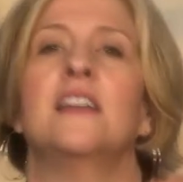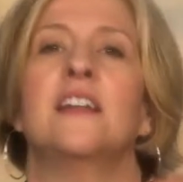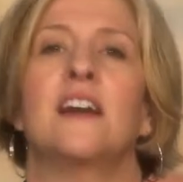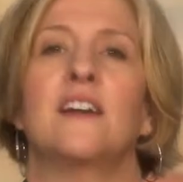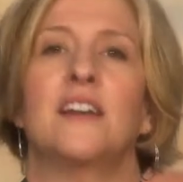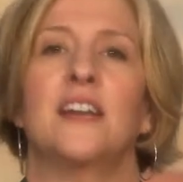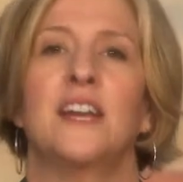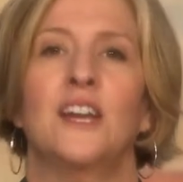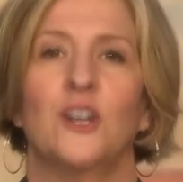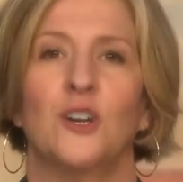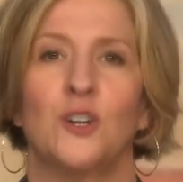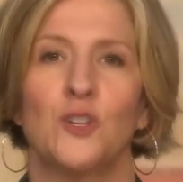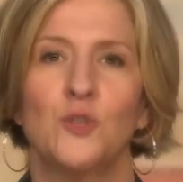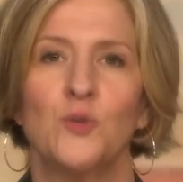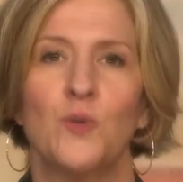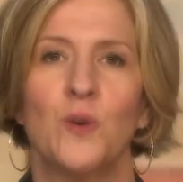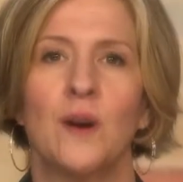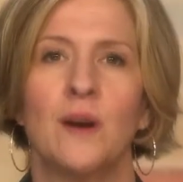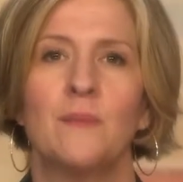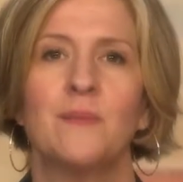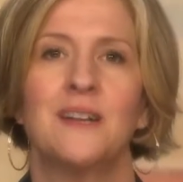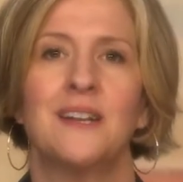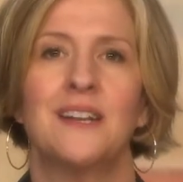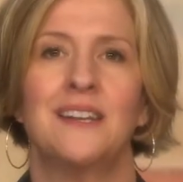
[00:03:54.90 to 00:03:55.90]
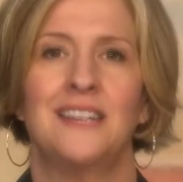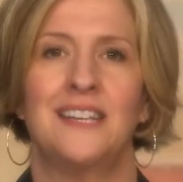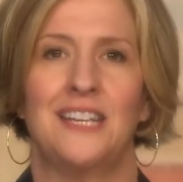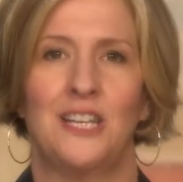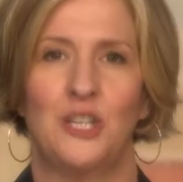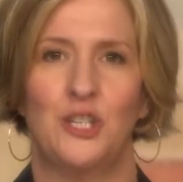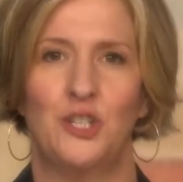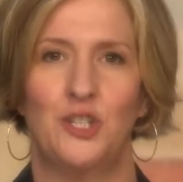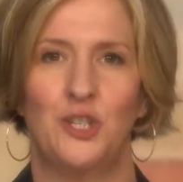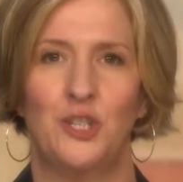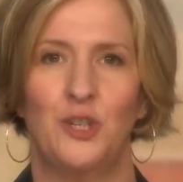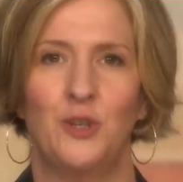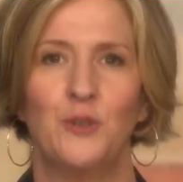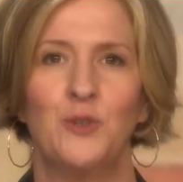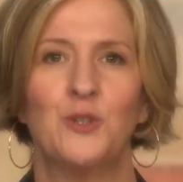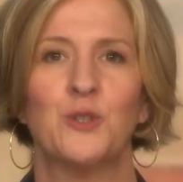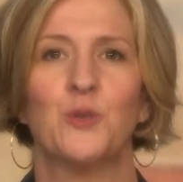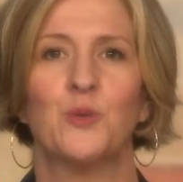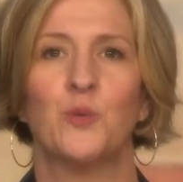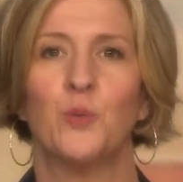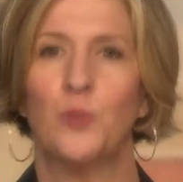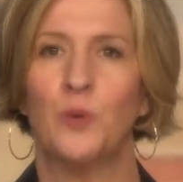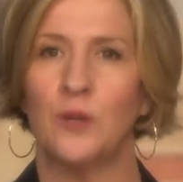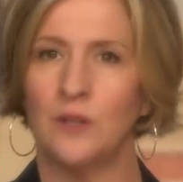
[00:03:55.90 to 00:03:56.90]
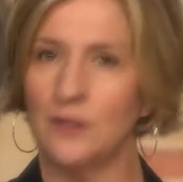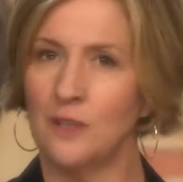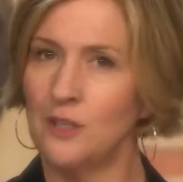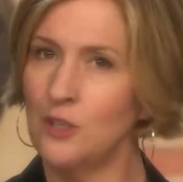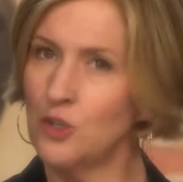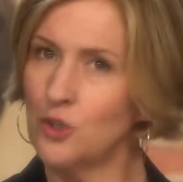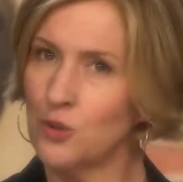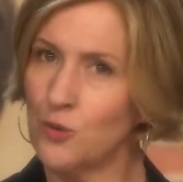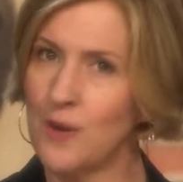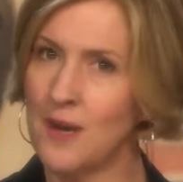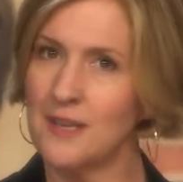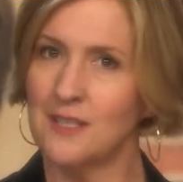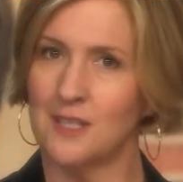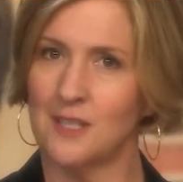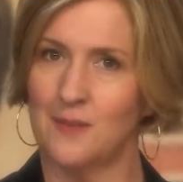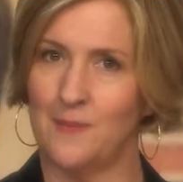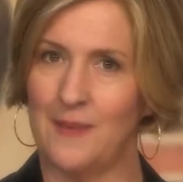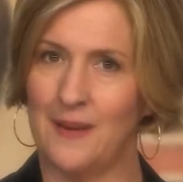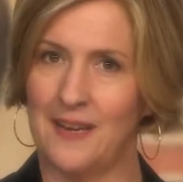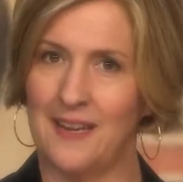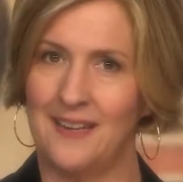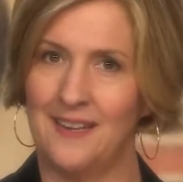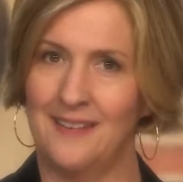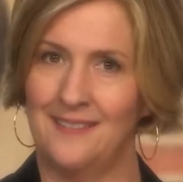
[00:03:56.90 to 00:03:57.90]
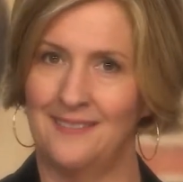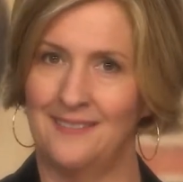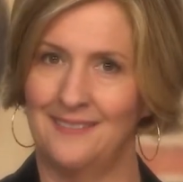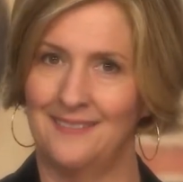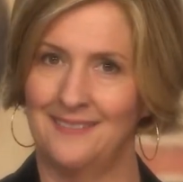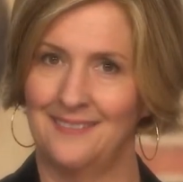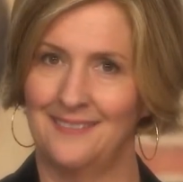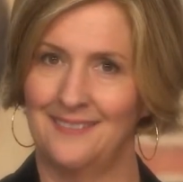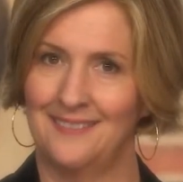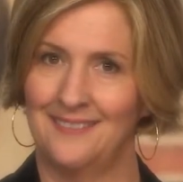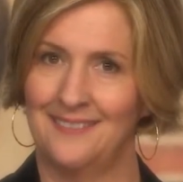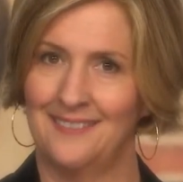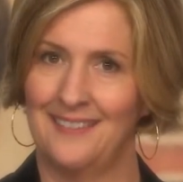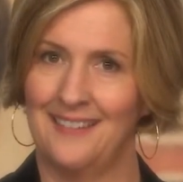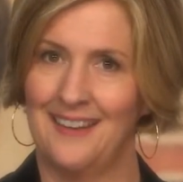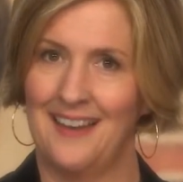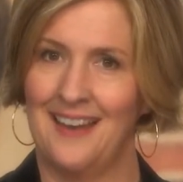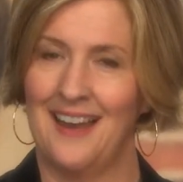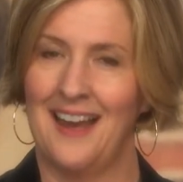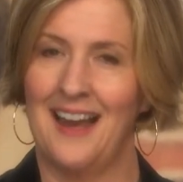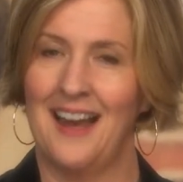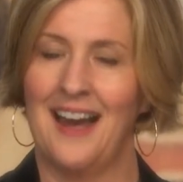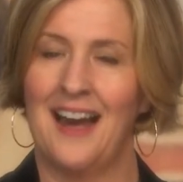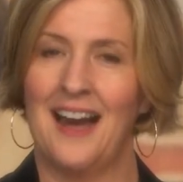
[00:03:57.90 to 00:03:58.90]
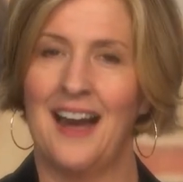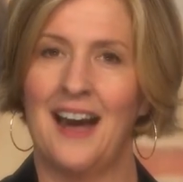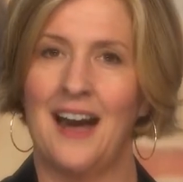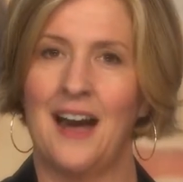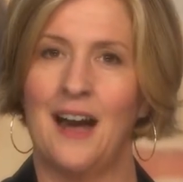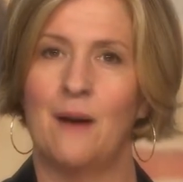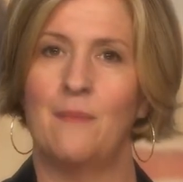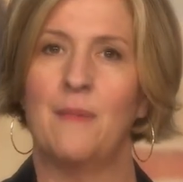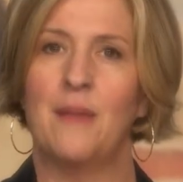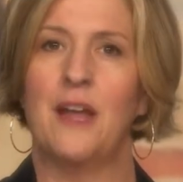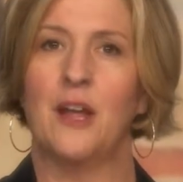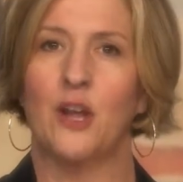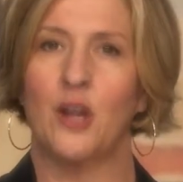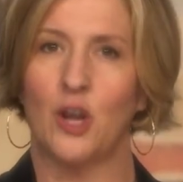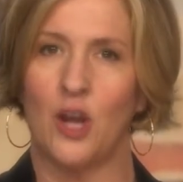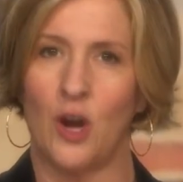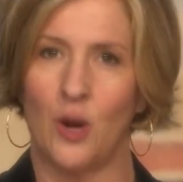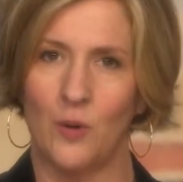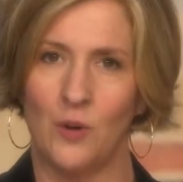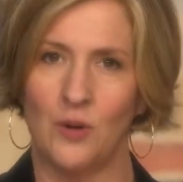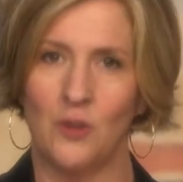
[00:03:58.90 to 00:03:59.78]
Now here's where I'm going to need you to really trust me and go